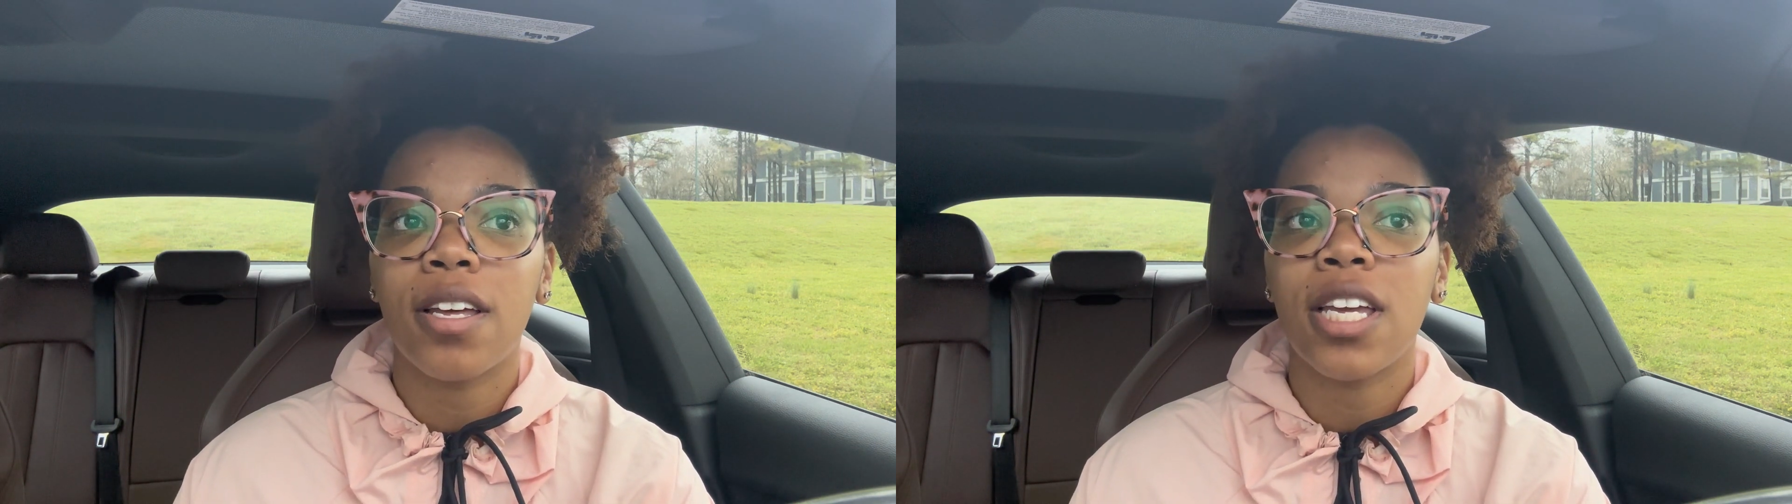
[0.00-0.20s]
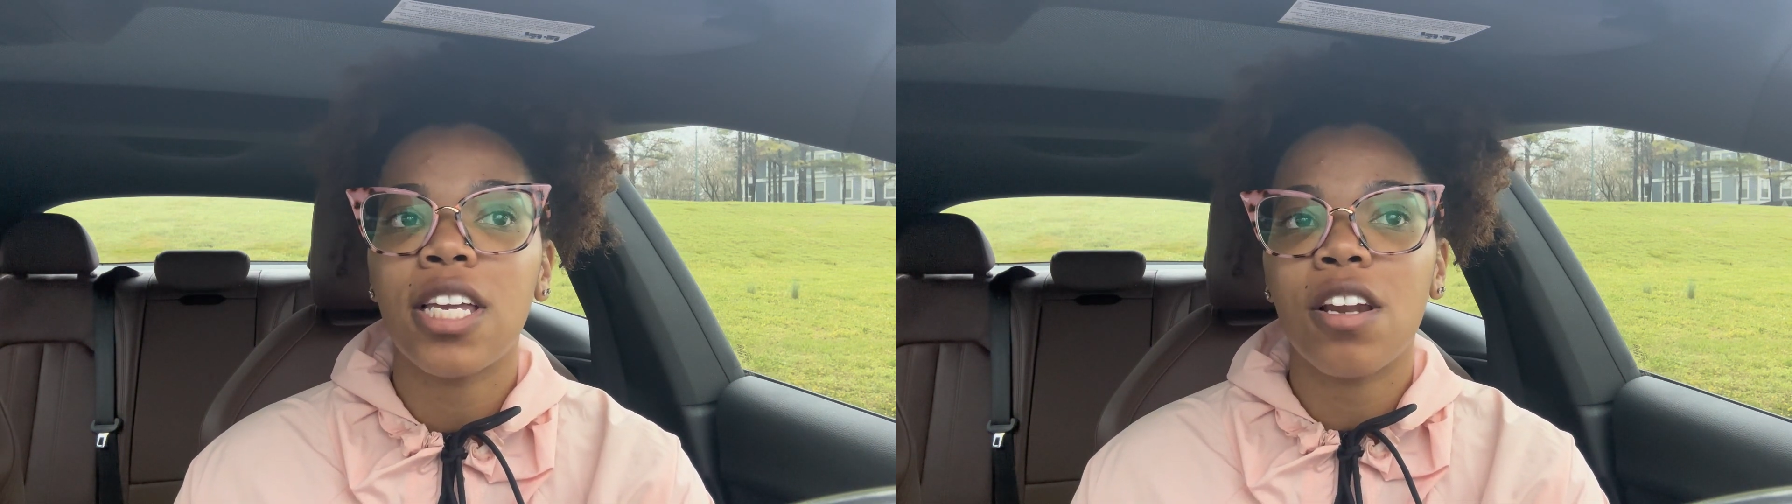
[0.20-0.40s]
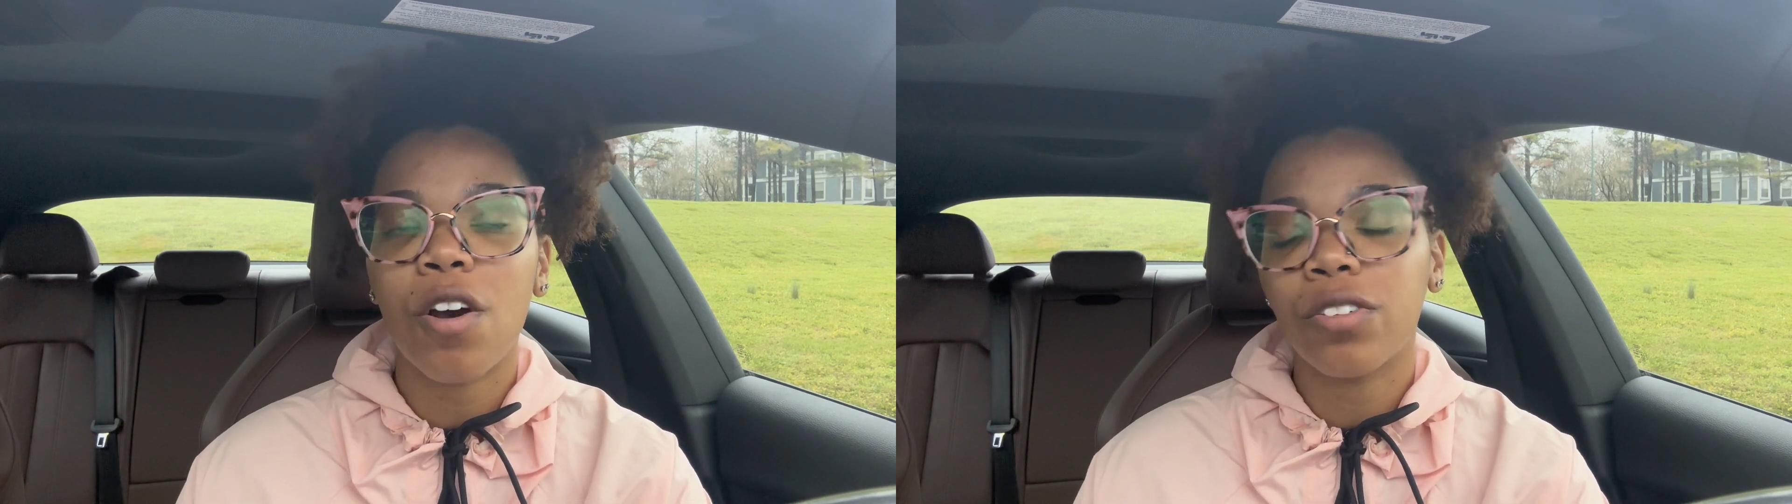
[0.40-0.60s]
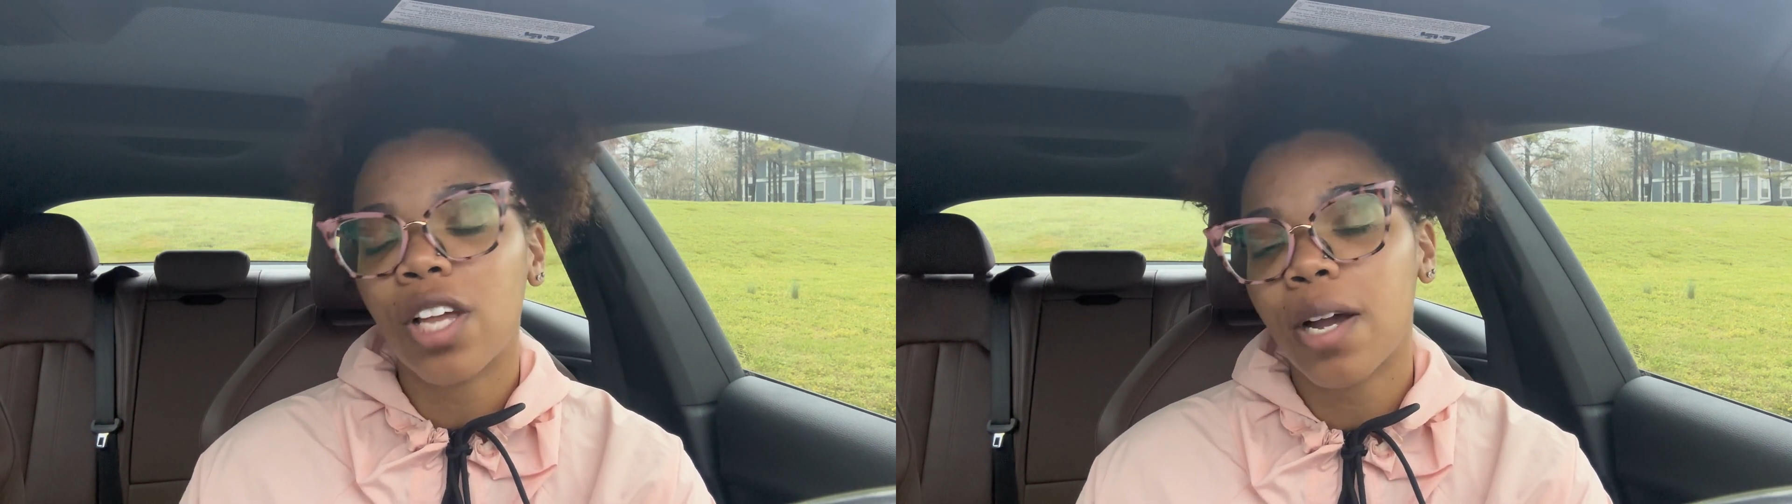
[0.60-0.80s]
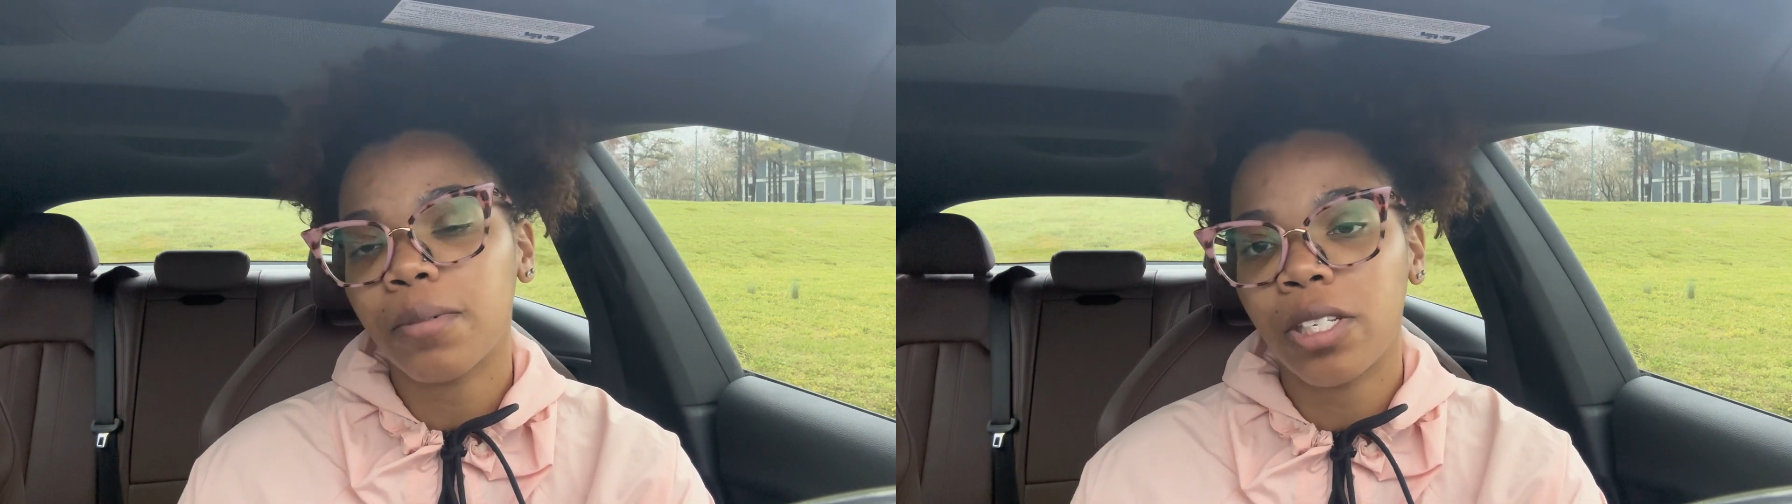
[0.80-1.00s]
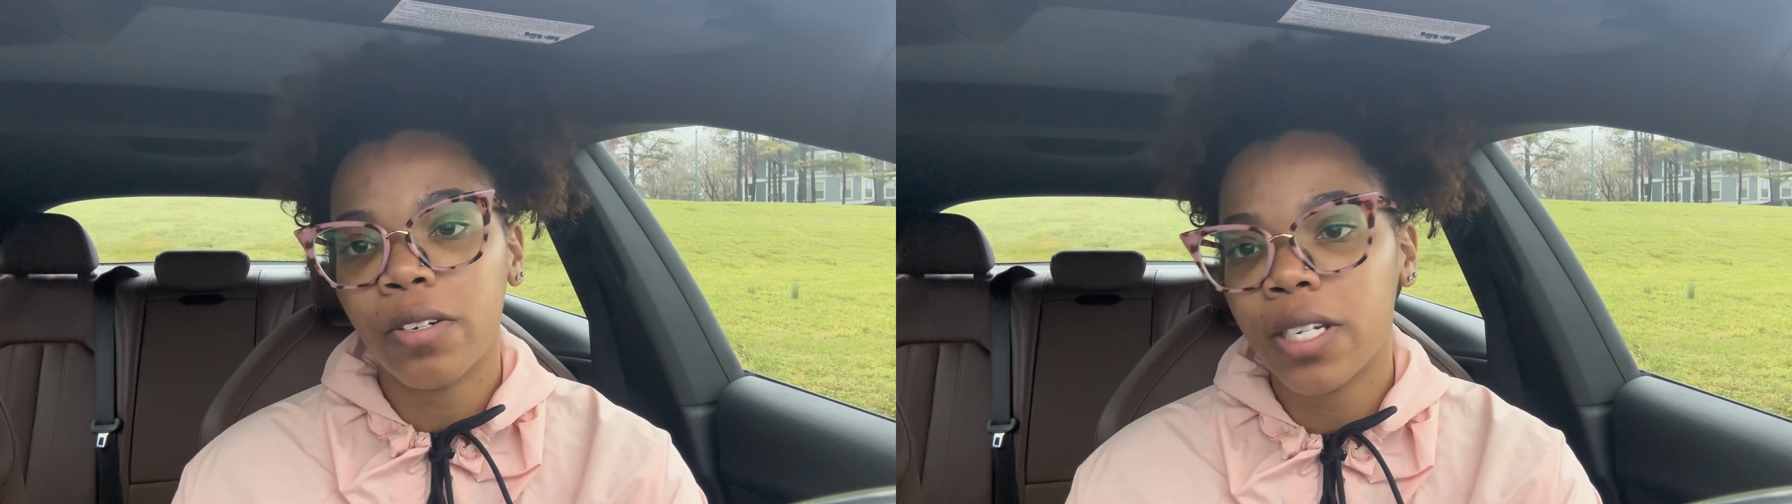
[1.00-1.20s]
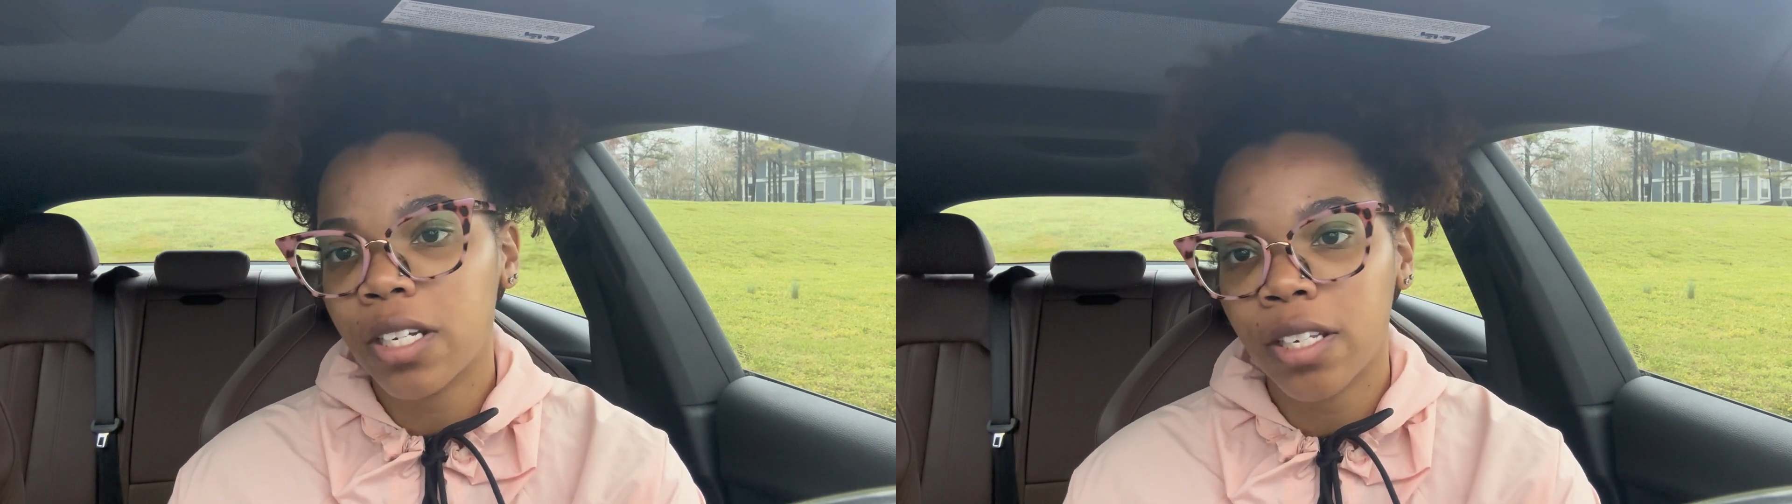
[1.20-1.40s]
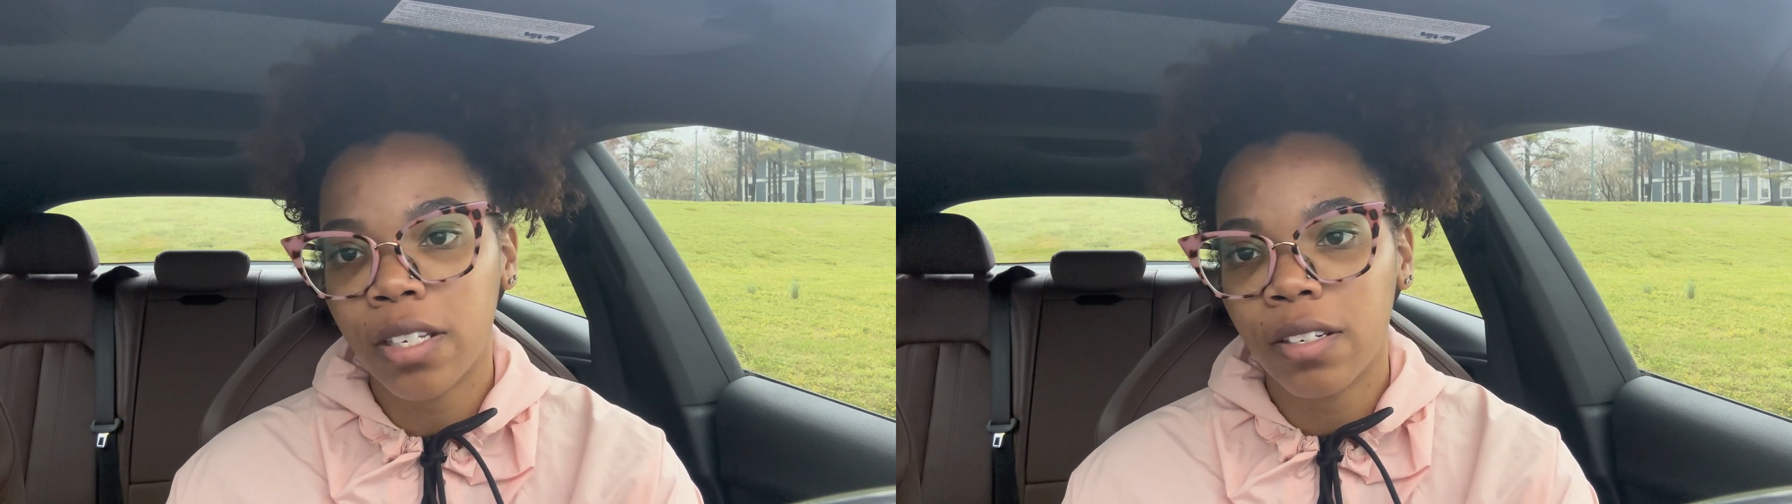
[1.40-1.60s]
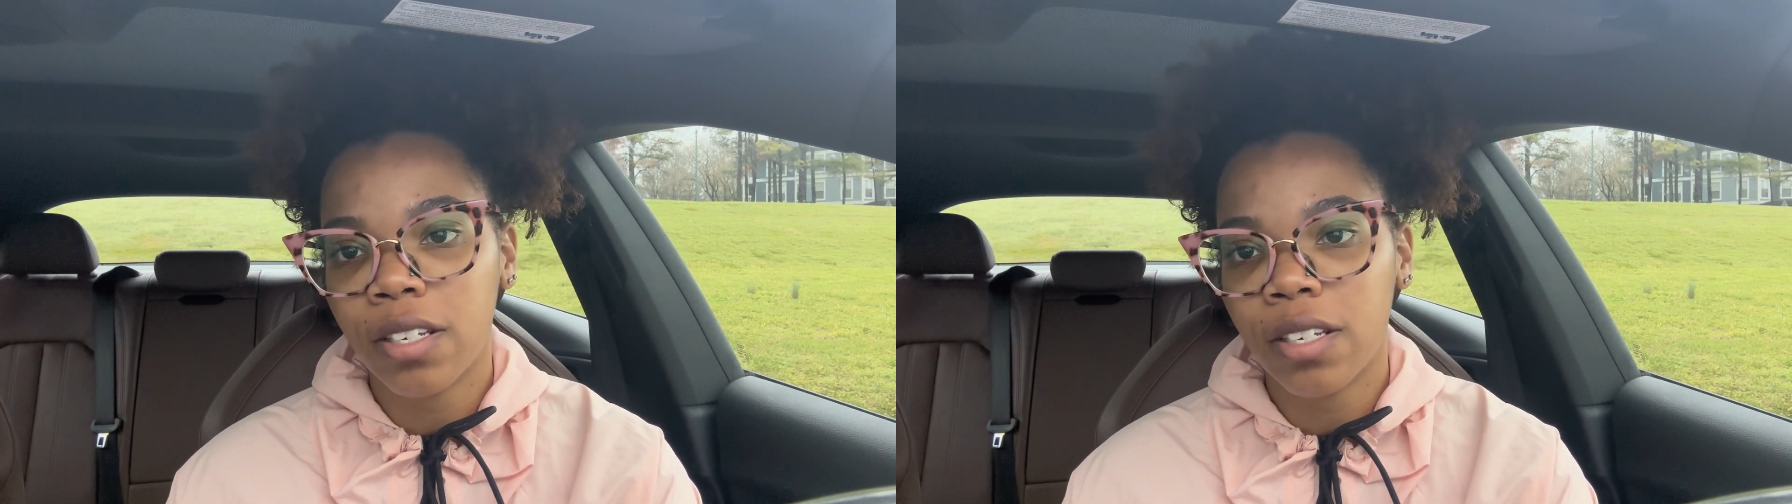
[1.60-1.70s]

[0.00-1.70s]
he knows like I'm still healing.